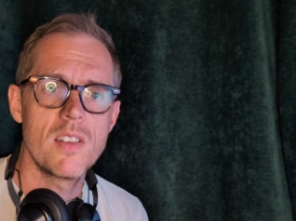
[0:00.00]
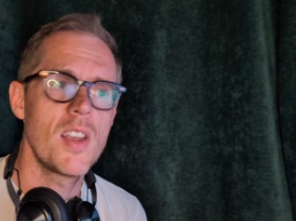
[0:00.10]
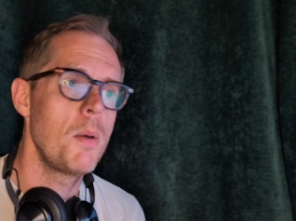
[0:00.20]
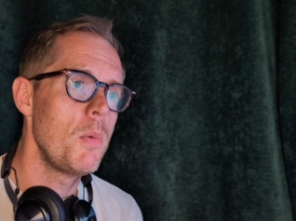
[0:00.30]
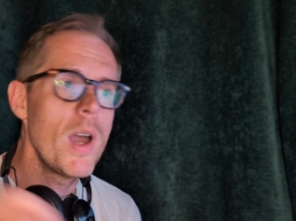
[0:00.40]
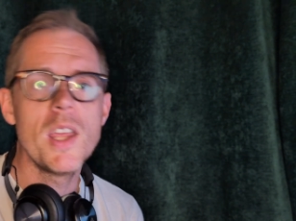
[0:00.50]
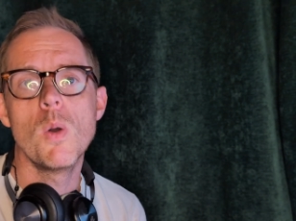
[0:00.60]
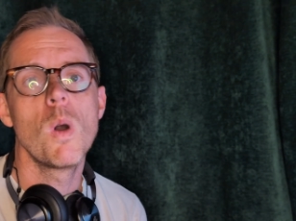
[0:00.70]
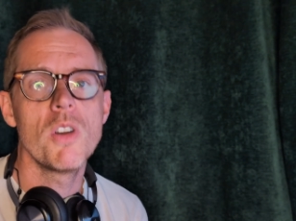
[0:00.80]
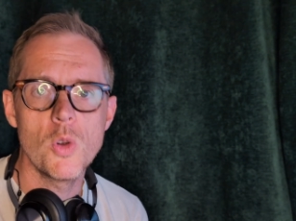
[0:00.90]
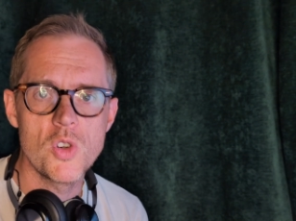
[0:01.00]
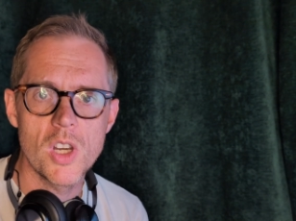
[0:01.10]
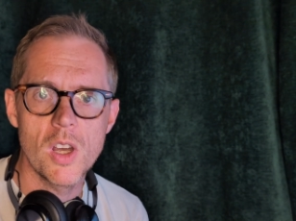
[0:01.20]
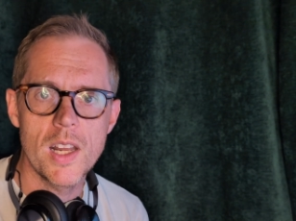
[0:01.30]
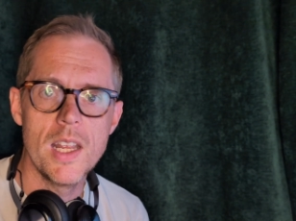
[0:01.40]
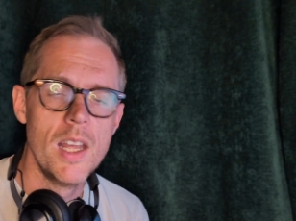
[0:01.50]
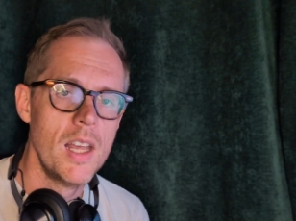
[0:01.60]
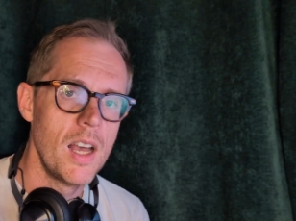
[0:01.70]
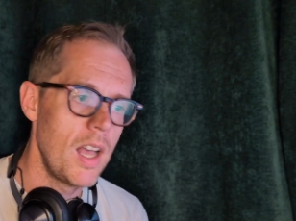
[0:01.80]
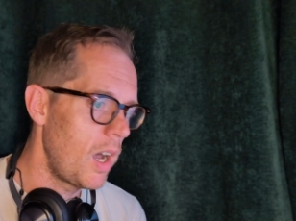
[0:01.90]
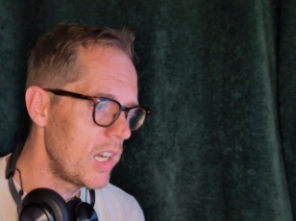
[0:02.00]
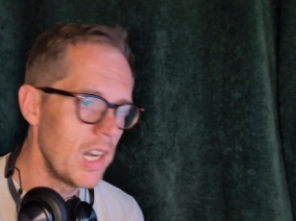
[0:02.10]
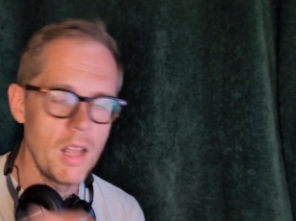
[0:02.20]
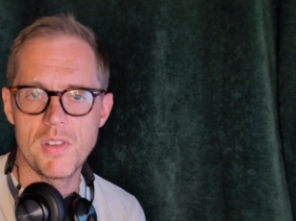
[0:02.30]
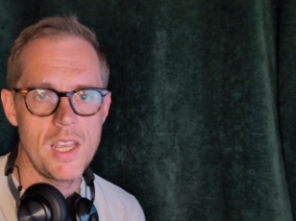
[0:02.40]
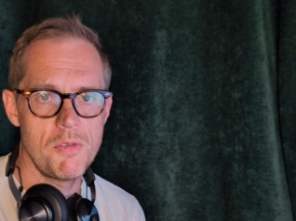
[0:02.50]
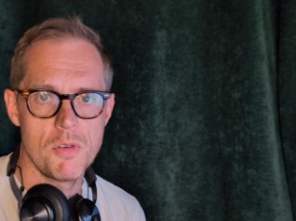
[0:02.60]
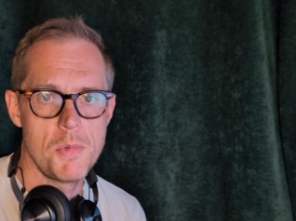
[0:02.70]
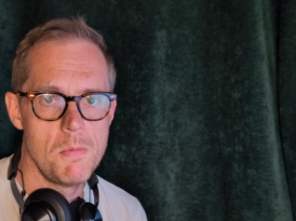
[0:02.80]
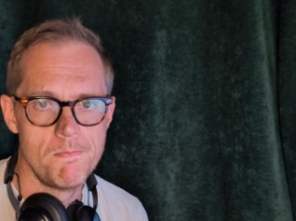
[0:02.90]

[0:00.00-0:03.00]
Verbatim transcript: Tell me where you are in your journey. Uh, I'd love to hear from you.